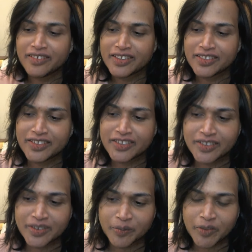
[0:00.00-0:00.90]

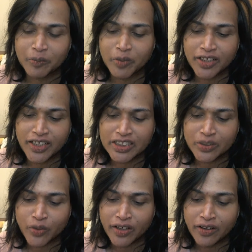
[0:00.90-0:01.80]
system in place
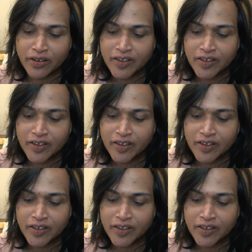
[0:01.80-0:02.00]
where